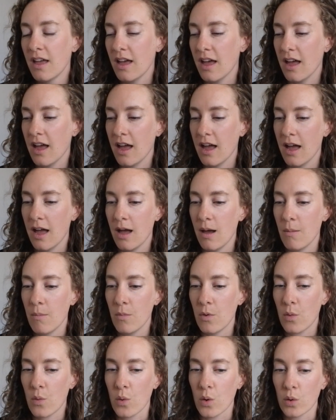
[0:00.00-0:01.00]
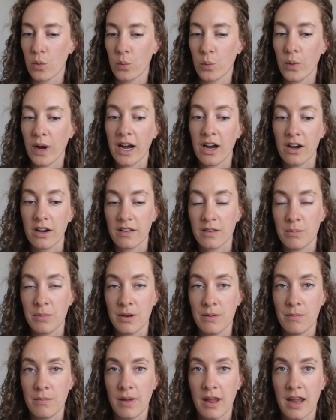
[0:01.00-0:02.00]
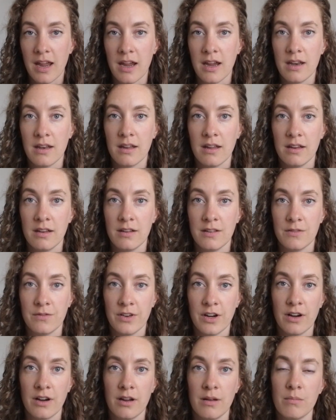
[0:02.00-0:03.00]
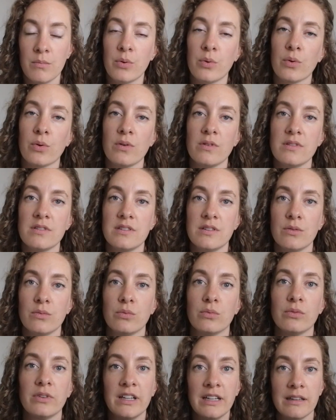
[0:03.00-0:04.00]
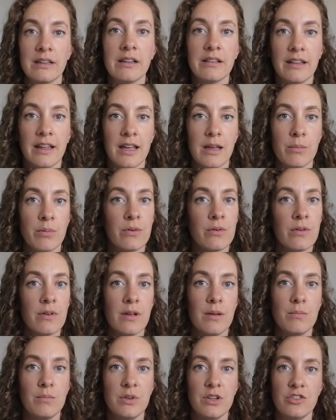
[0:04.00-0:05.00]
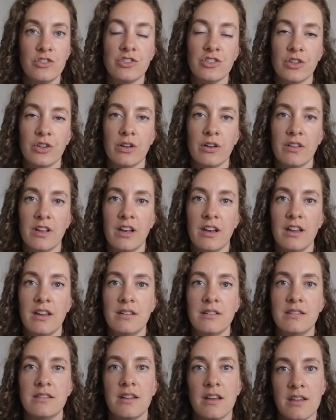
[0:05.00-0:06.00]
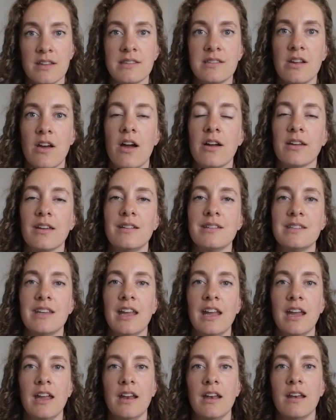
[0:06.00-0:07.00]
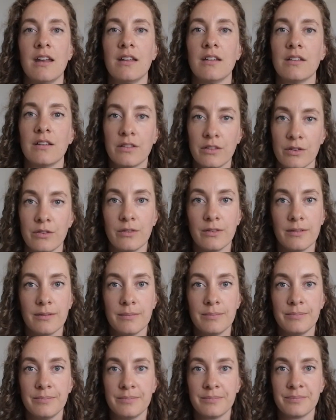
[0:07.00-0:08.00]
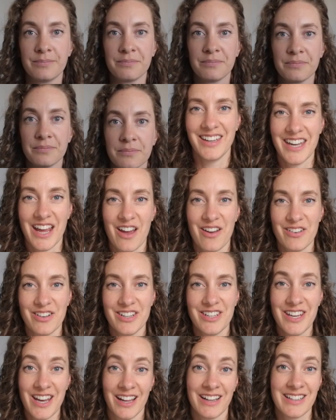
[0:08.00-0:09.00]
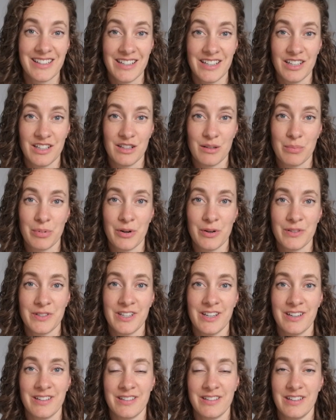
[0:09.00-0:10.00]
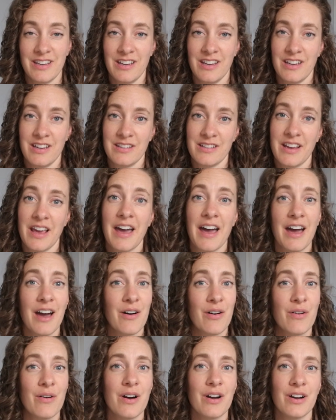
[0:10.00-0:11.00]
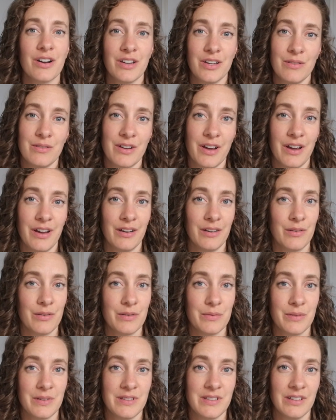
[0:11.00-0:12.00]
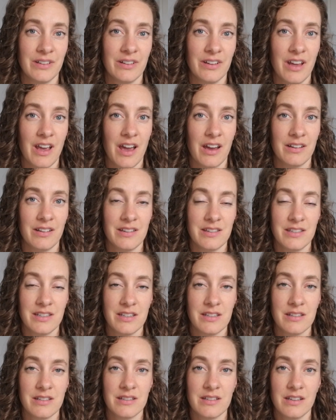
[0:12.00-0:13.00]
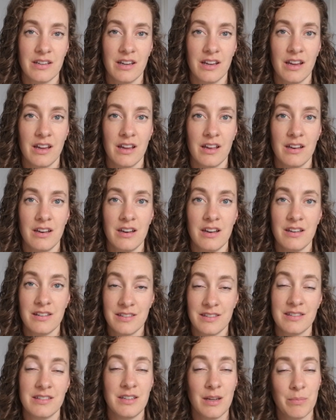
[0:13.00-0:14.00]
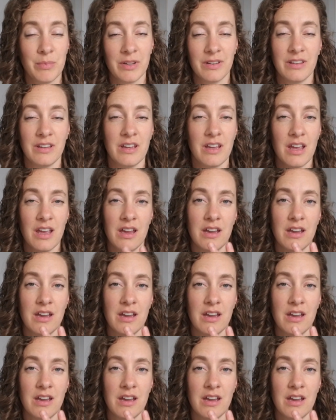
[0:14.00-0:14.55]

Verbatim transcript: um, or where it's been made, it is very important to read the label and be sure that it does not contain gluten. Now, next thing in the process is how are you diagnosed with celiac disease? And this is typically